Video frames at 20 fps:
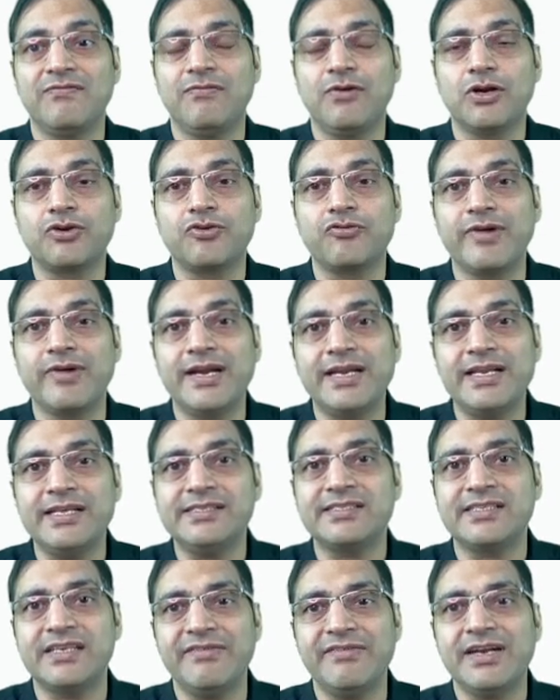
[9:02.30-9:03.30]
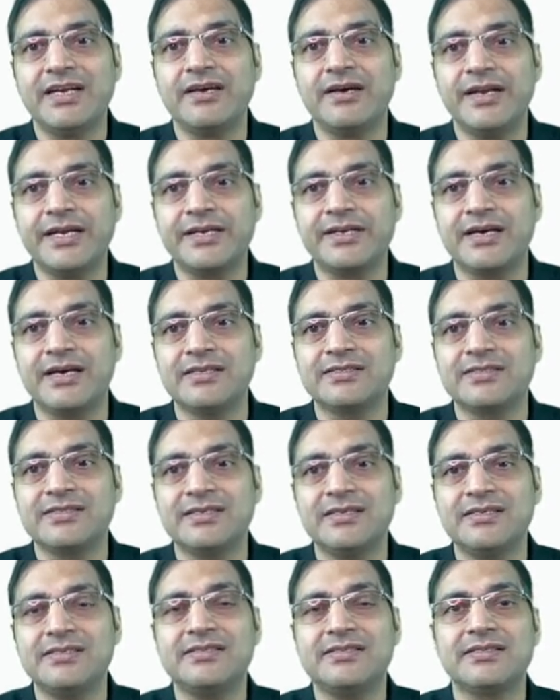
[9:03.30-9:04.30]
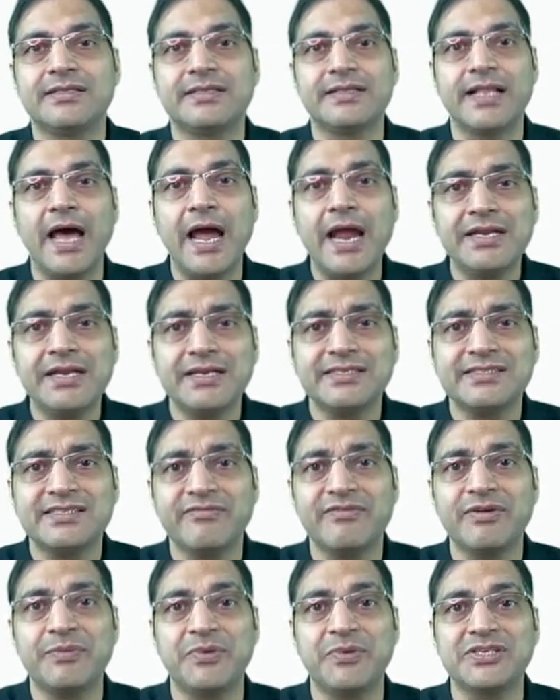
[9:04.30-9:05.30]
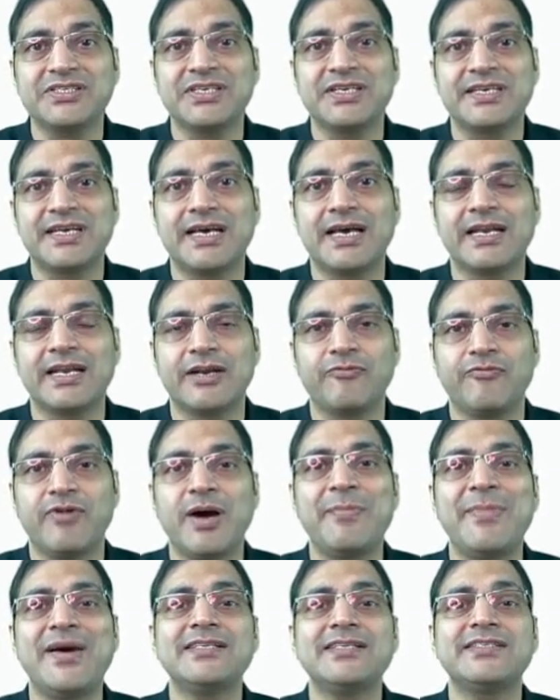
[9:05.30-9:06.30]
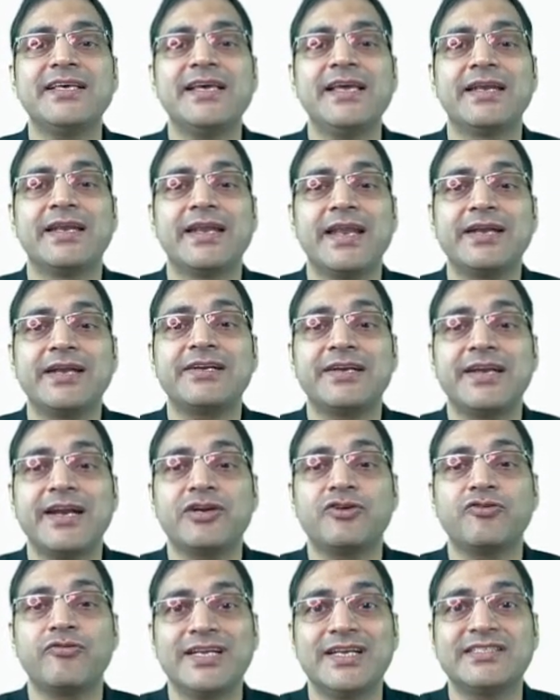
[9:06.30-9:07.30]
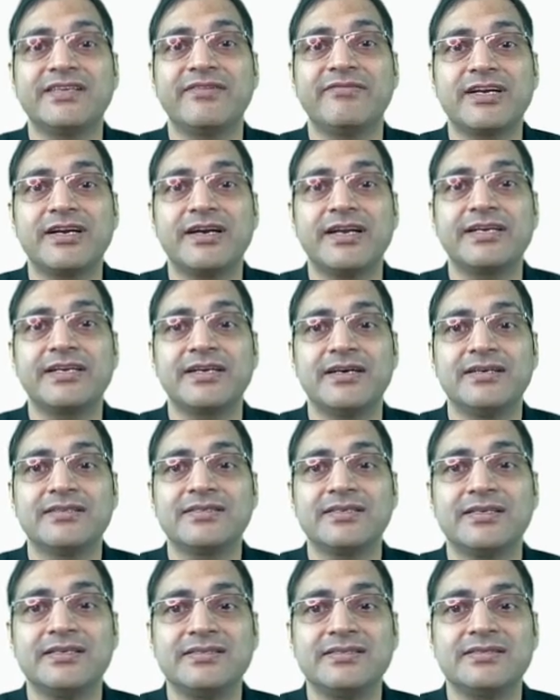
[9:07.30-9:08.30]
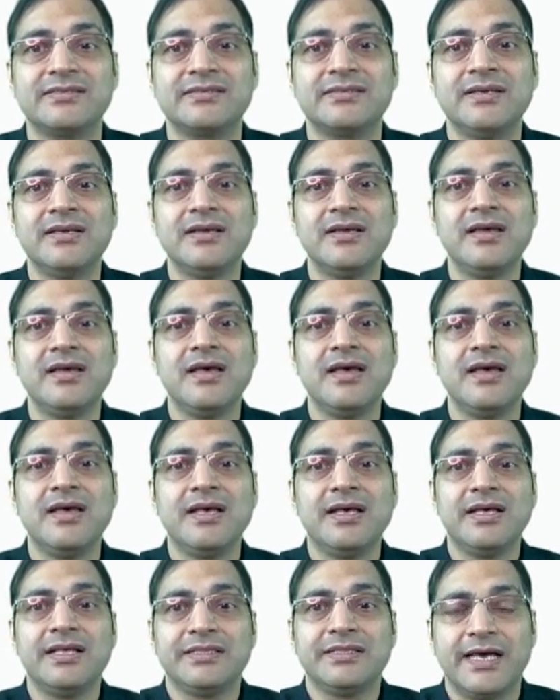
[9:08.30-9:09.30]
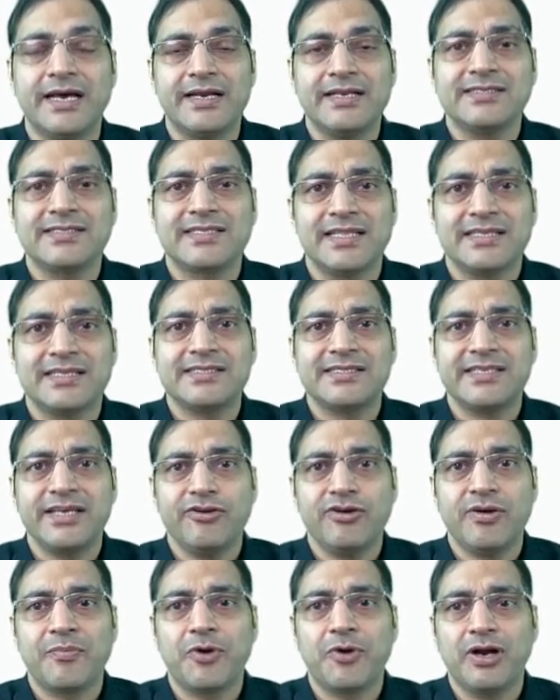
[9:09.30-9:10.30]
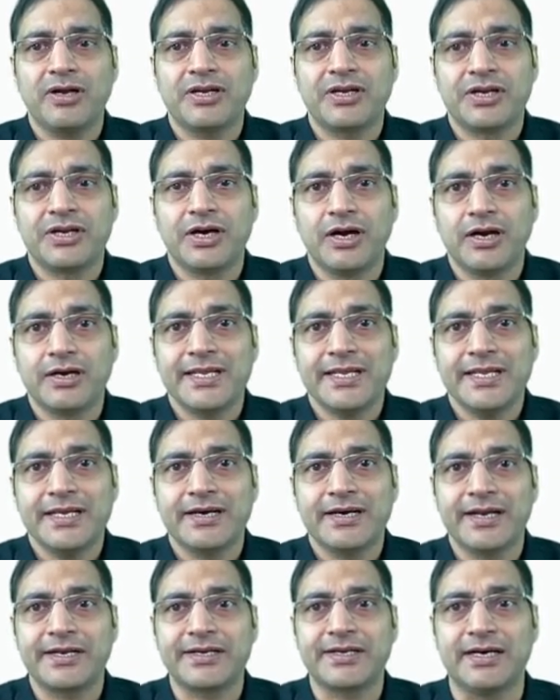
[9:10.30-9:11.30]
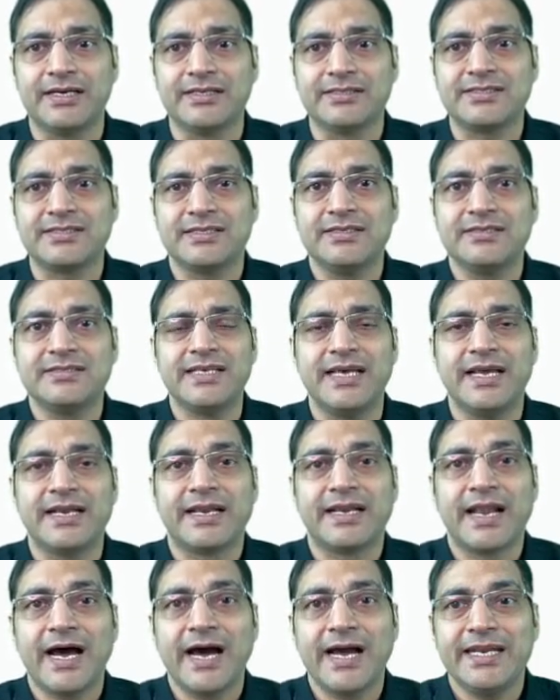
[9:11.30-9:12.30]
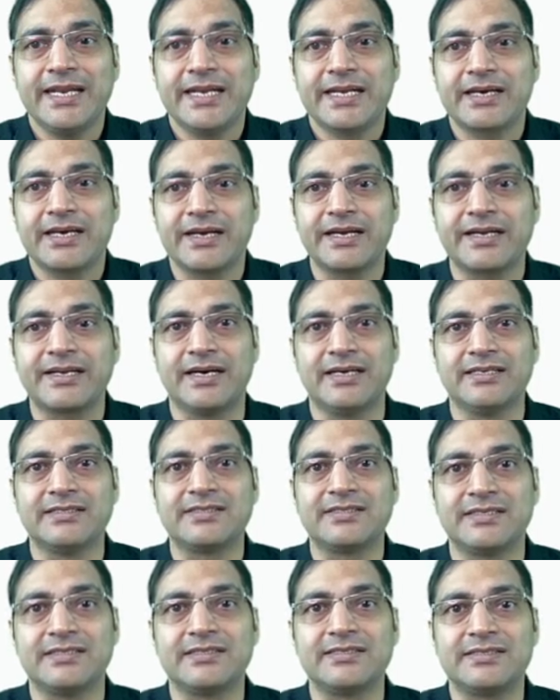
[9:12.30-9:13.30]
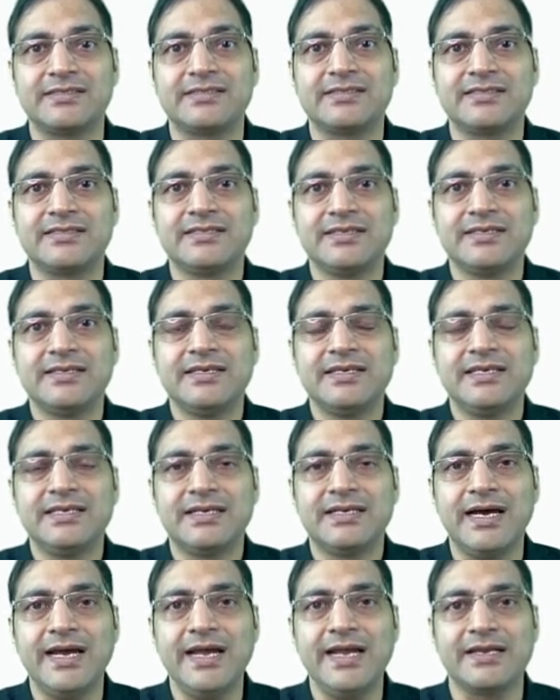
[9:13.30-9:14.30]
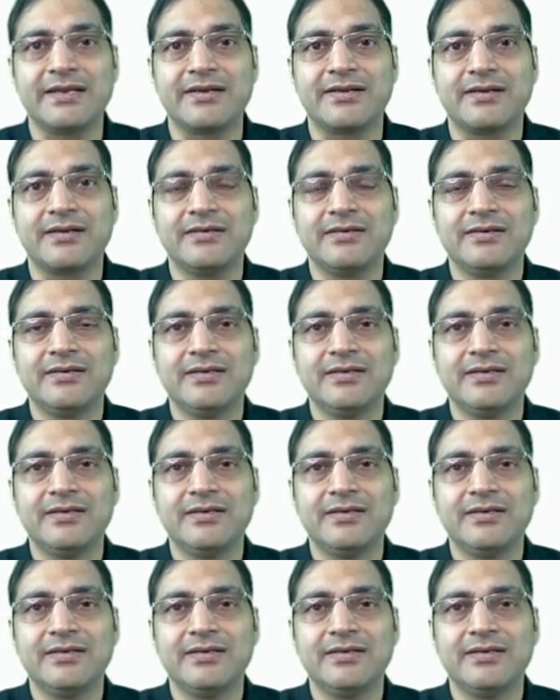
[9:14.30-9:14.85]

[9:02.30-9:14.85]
For 27 correct answers, 97 percentile. And why am I saying net 27 correct answers? That is, let's say you have got 30 correct answers and 9 incorrect answers, right?